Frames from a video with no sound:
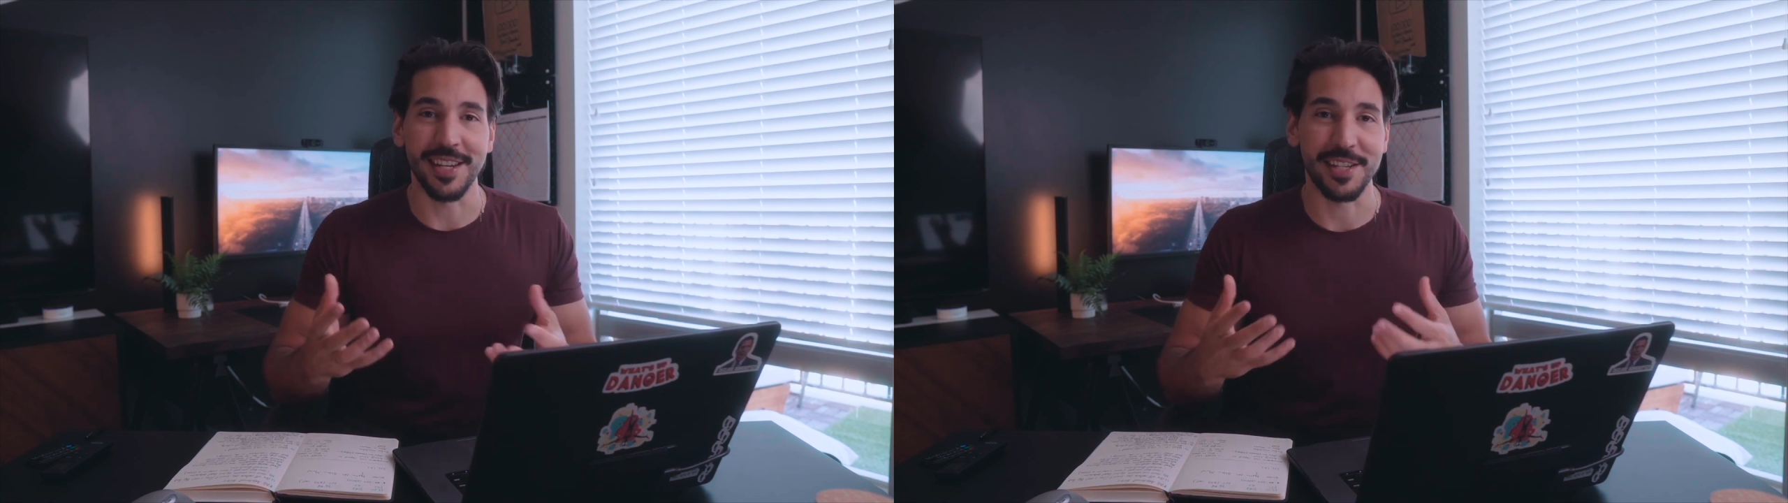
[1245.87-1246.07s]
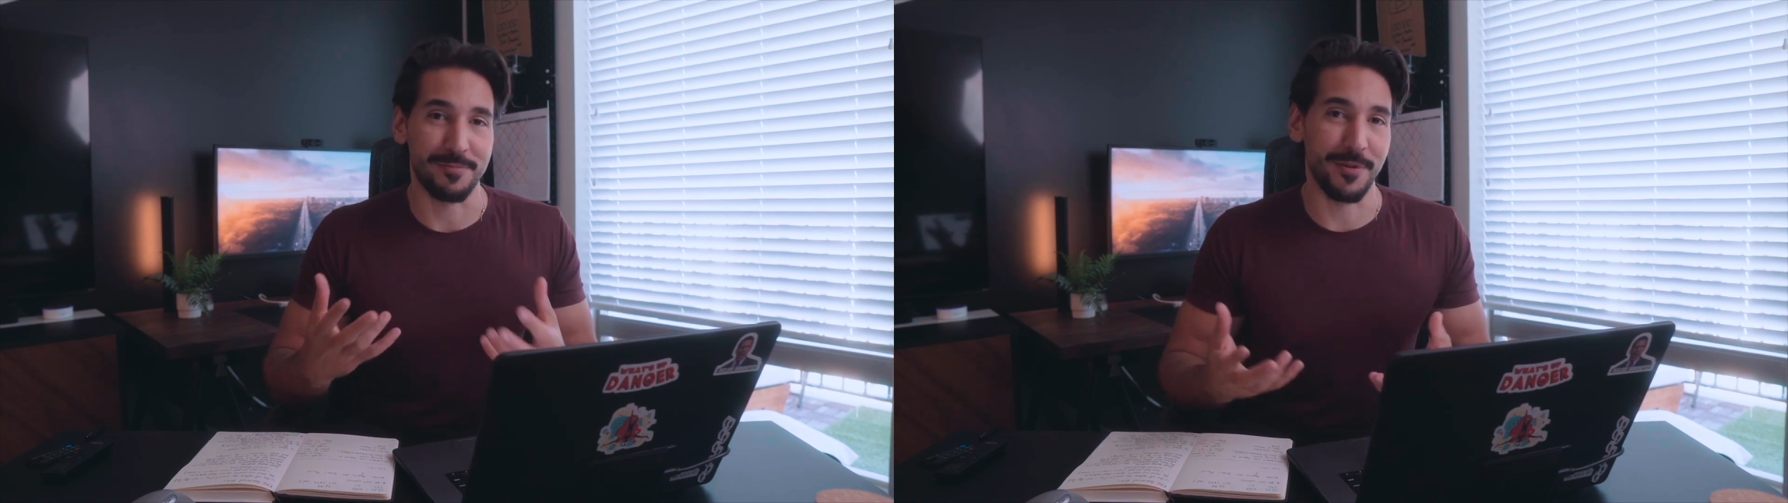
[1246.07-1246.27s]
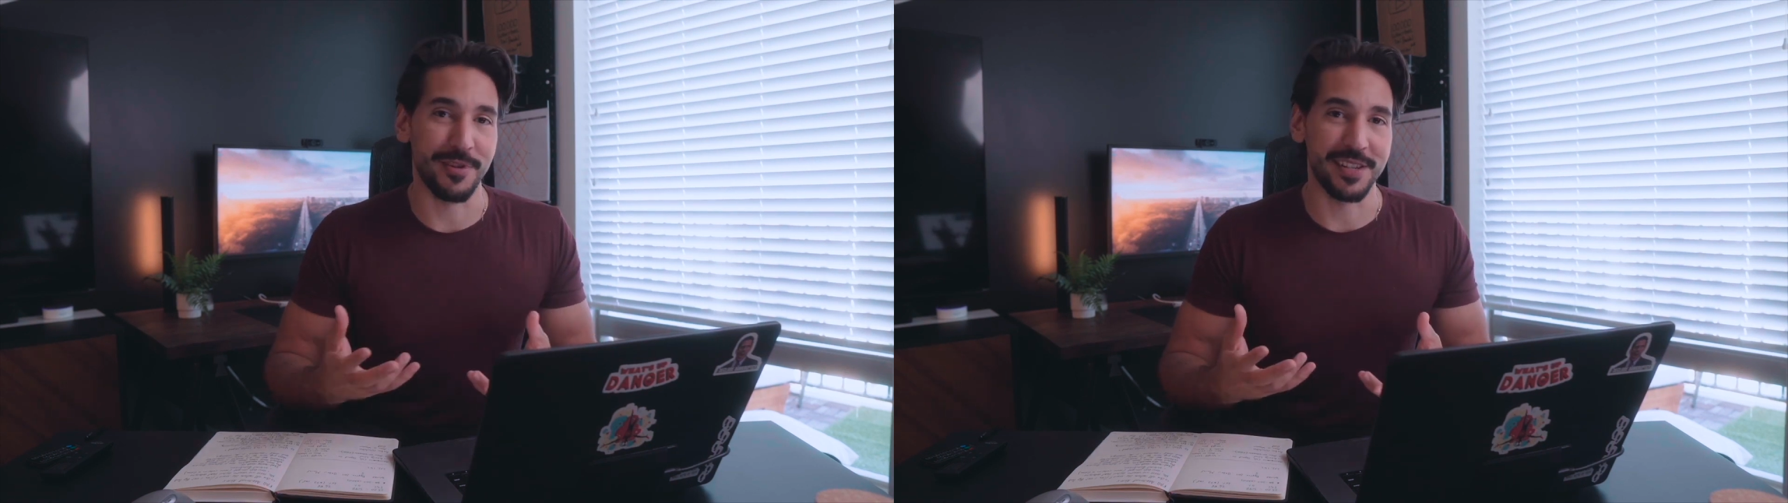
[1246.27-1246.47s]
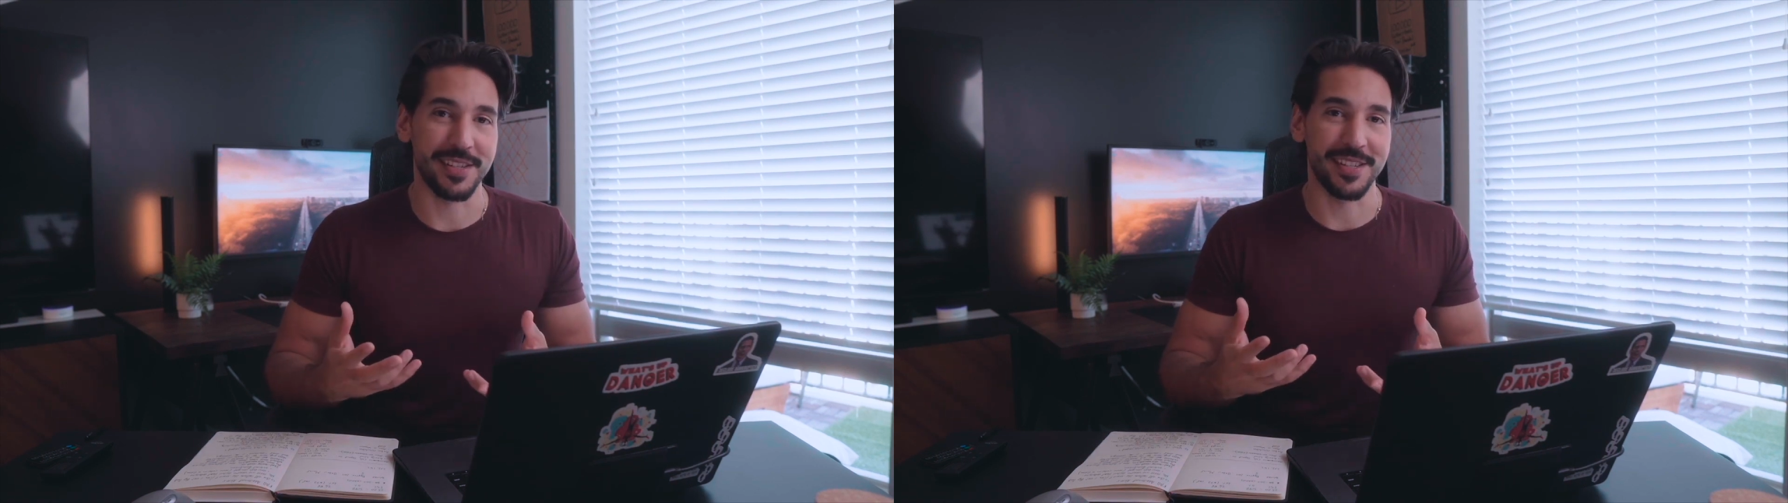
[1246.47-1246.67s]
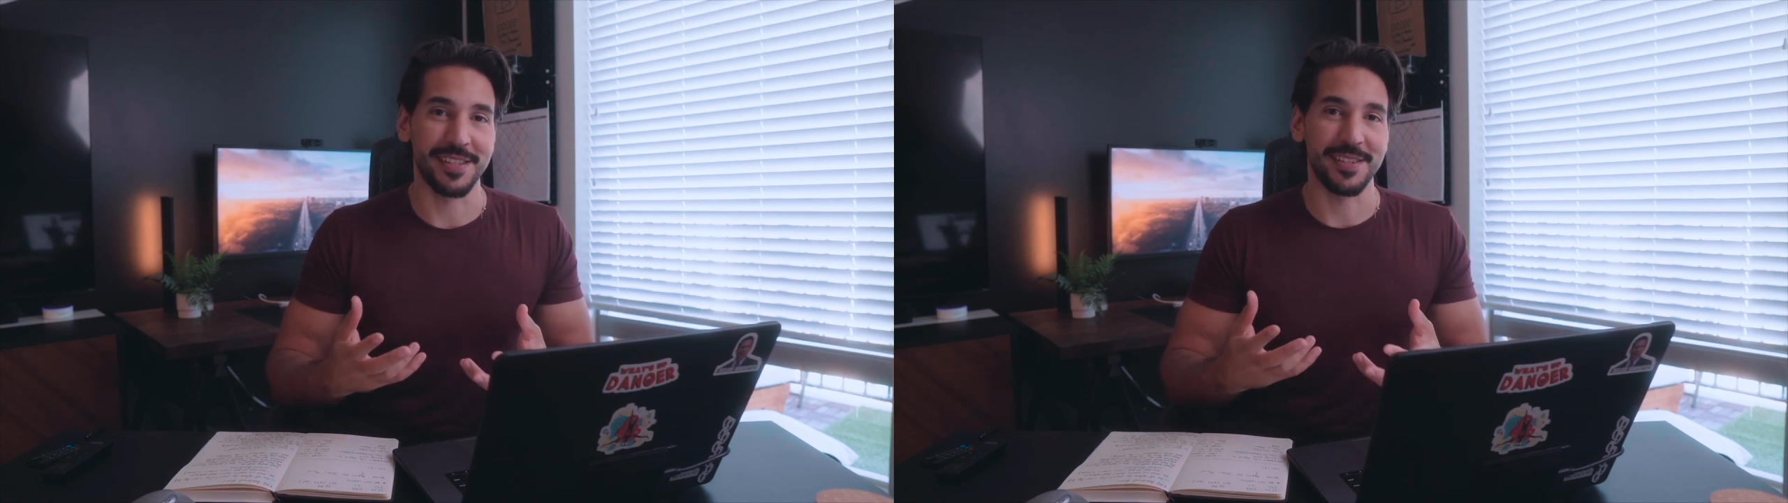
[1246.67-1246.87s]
and experiences.